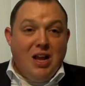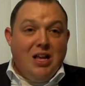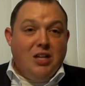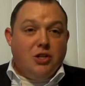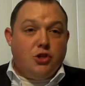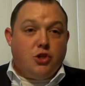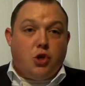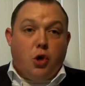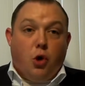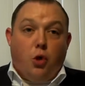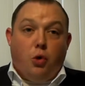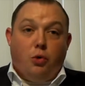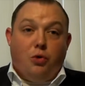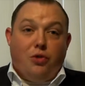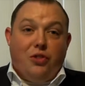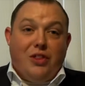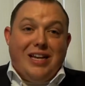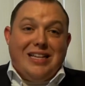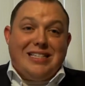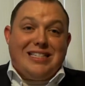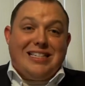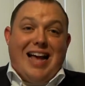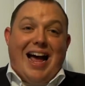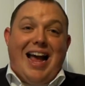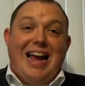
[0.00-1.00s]
So,
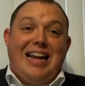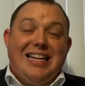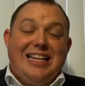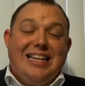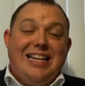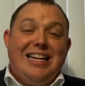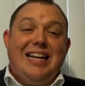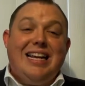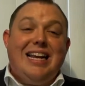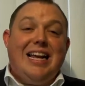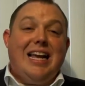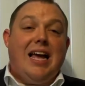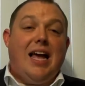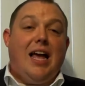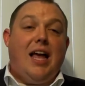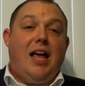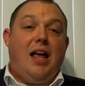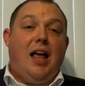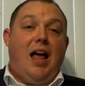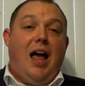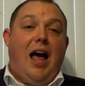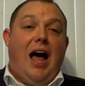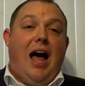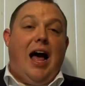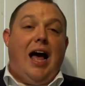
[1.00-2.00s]
this idea
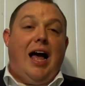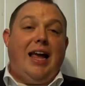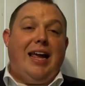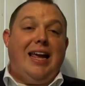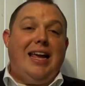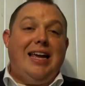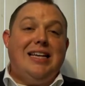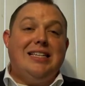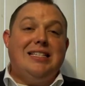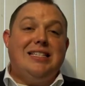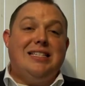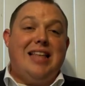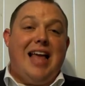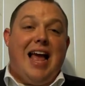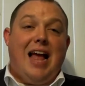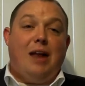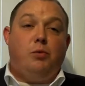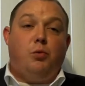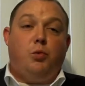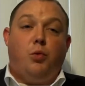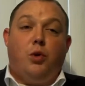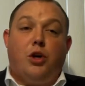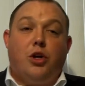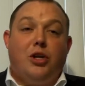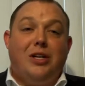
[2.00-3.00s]
uh, is
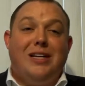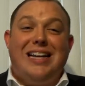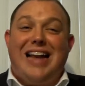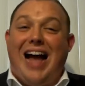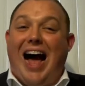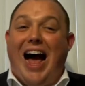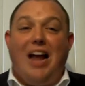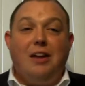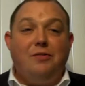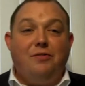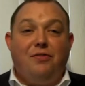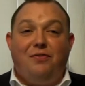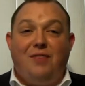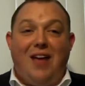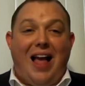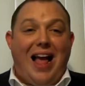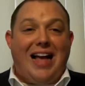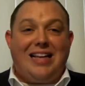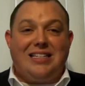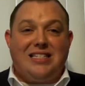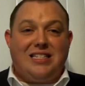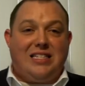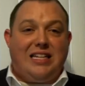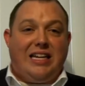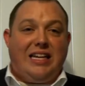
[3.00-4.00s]
that we're not
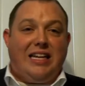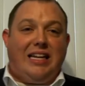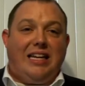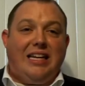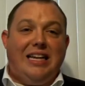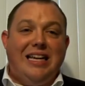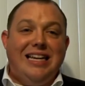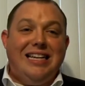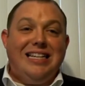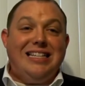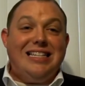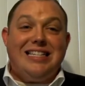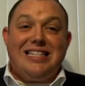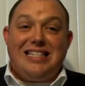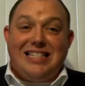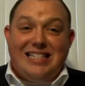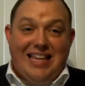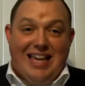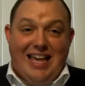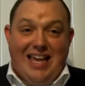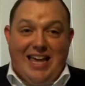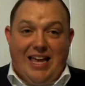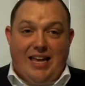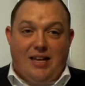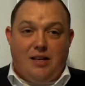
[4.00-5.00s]
fasting
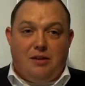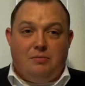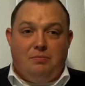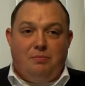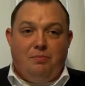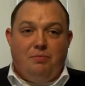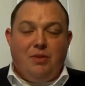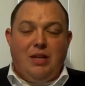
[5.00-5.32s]
sin.